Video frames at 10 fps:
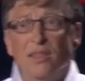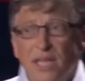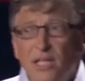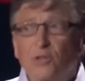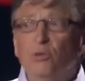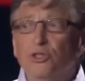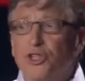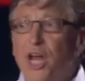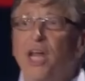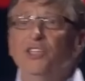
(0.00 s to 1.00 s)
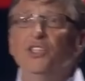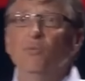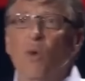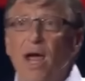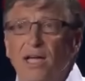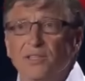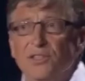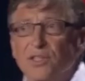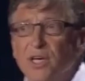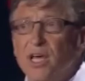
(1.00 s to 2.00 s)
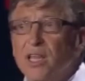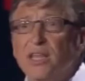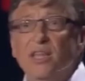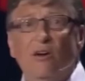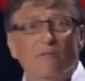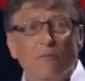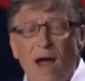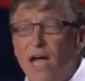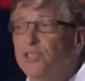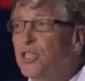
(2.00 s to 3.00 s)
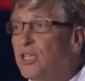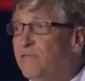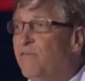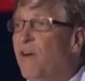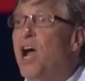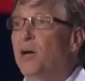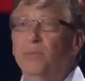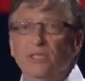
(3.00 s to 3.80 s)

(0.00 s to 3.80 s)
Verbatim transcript: So Bill Gates had an idea for time travel, and he called it TimeGate.